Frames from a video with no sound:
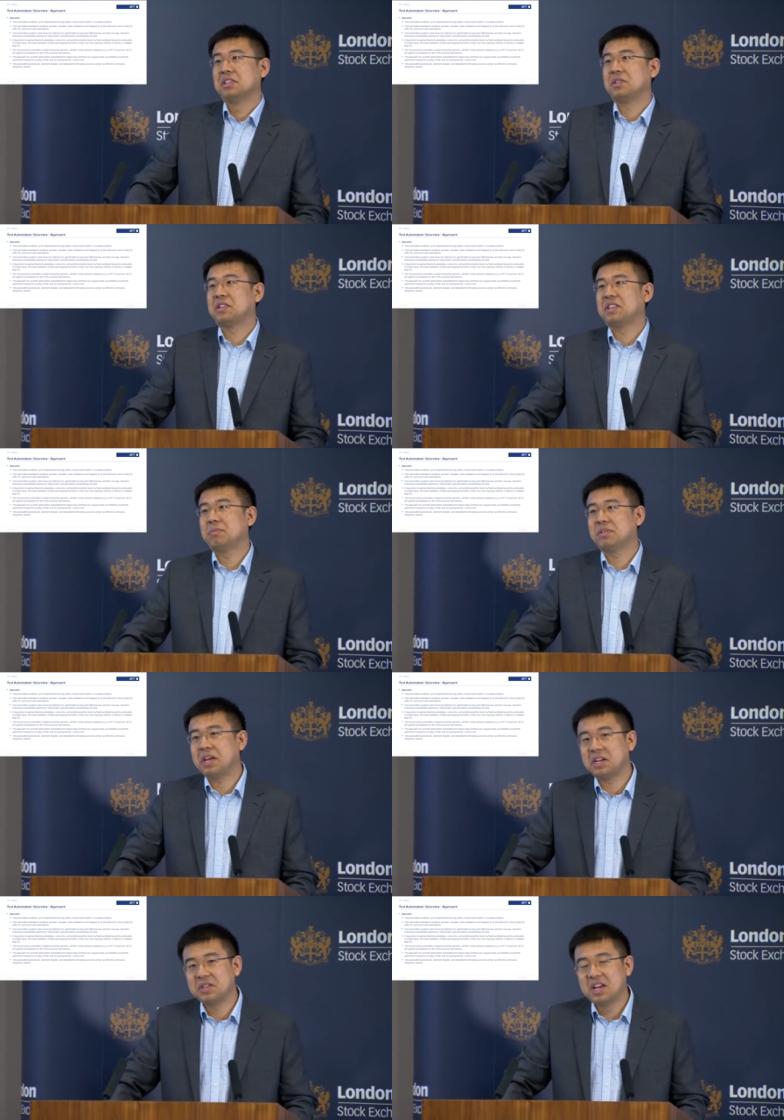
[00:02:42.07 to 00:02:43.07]
So at some
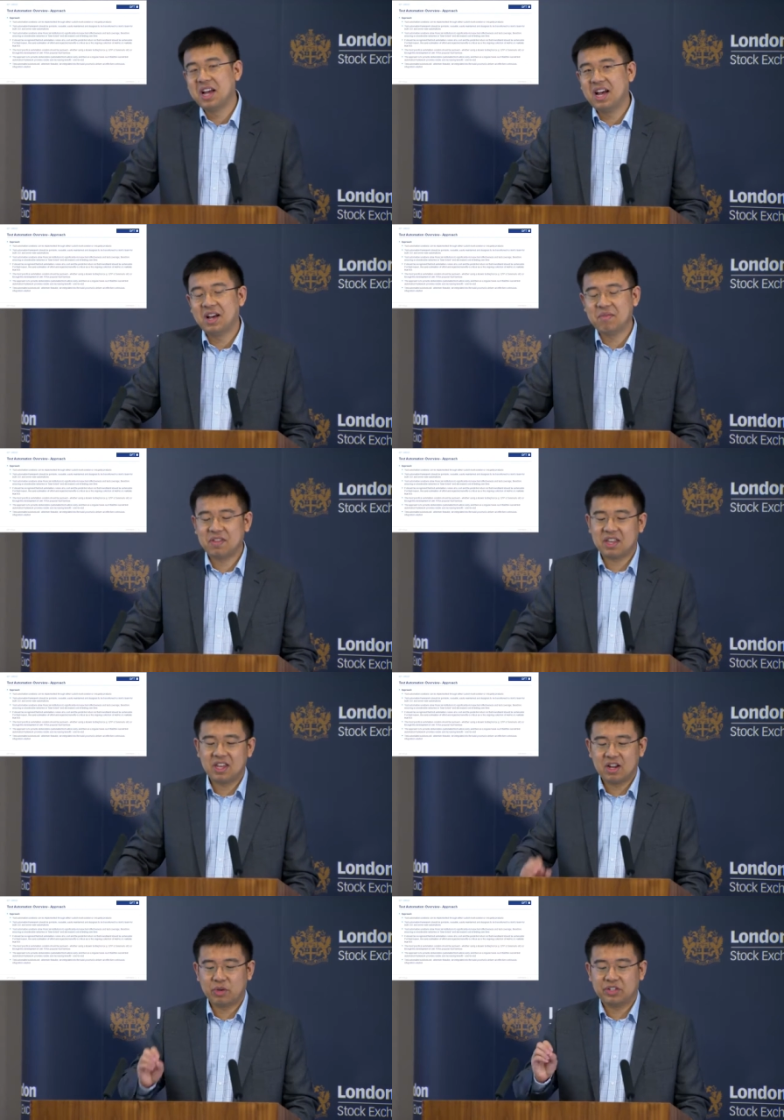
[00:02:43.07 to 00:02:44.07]
stage, uh, the
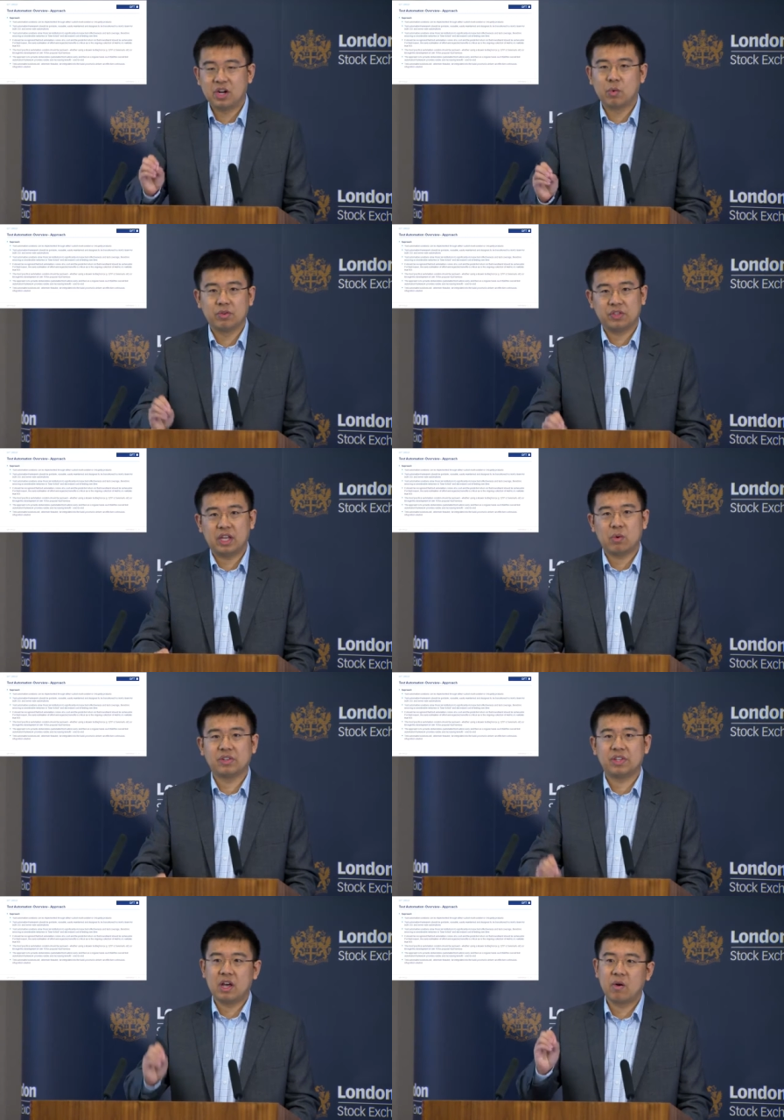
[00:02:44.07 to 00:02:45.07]
return we'll see,
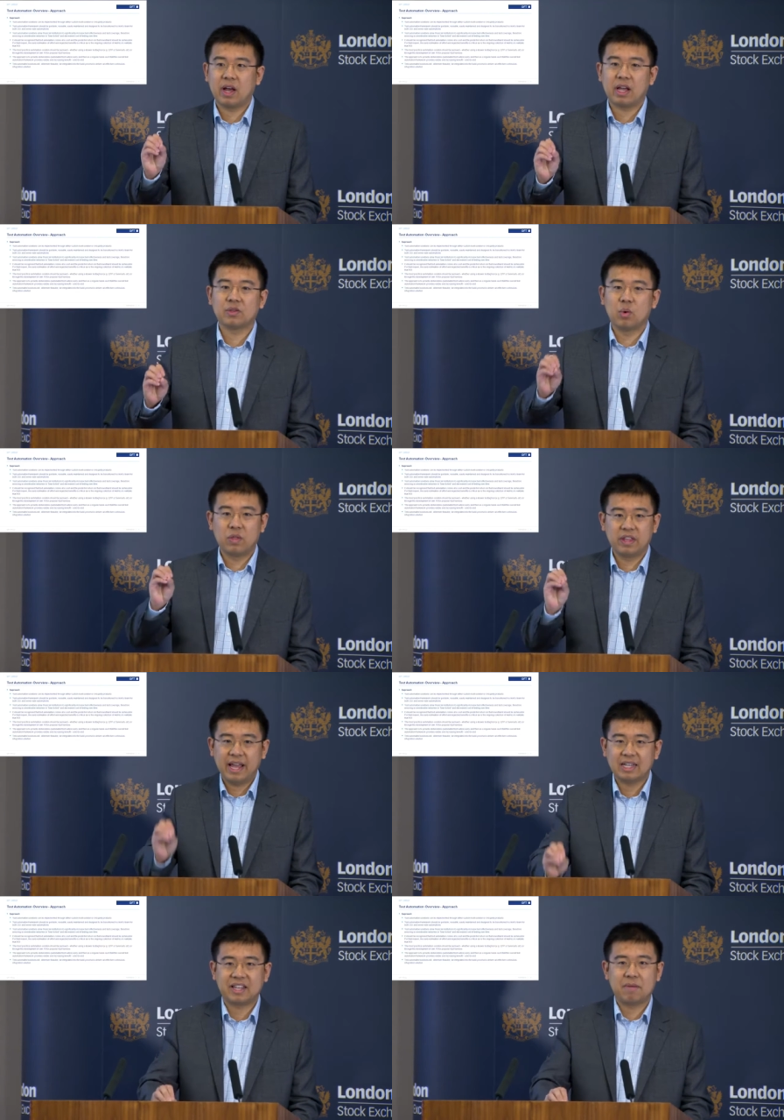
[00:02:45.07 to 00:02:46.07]
we'll see, okay, so all the
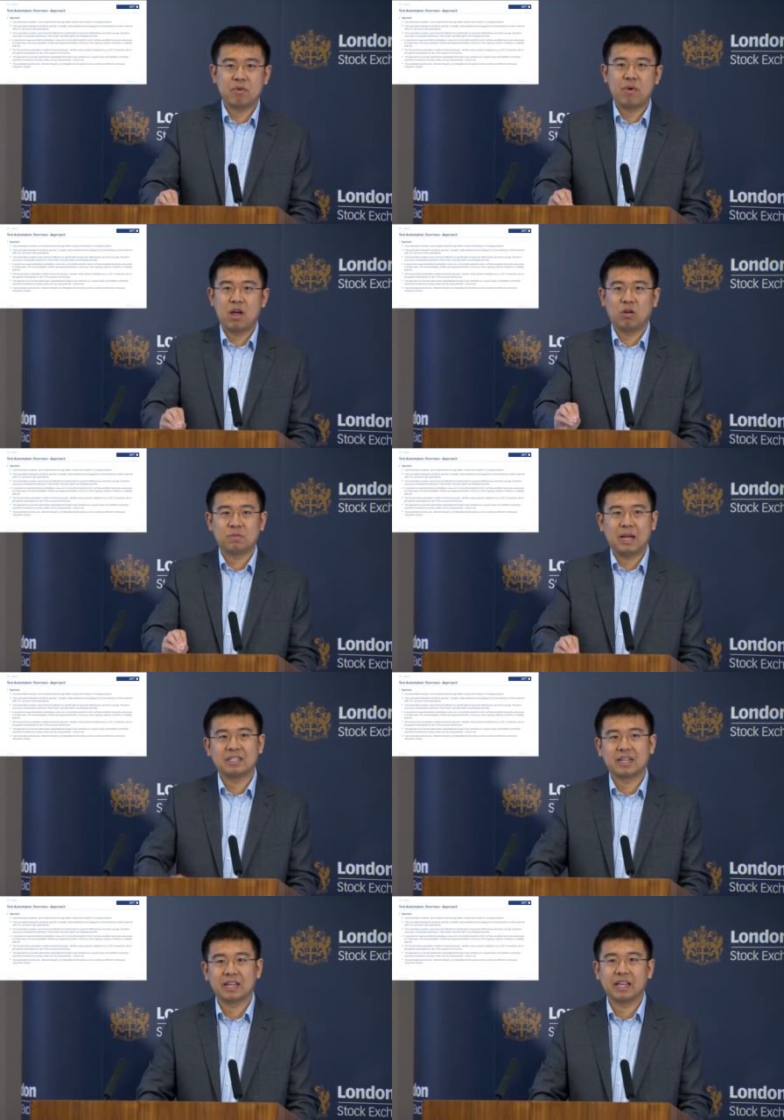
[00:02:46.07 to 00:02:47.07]
tests can be run
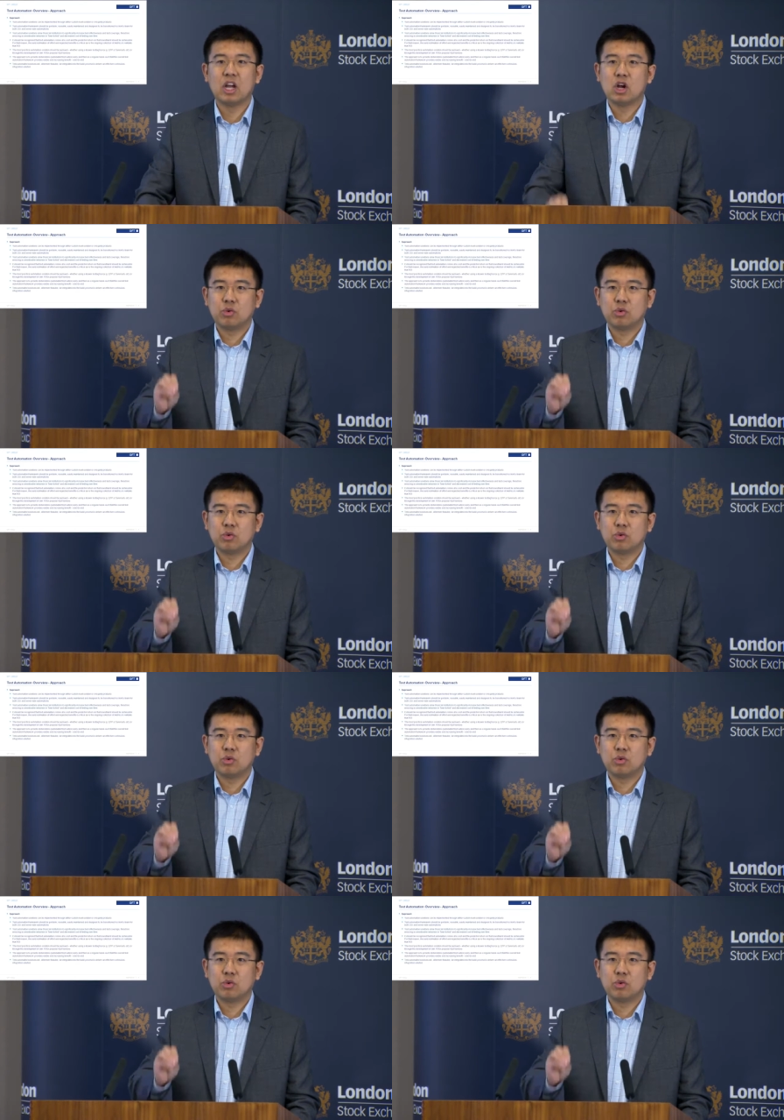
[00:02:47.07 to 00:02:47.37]
automatically,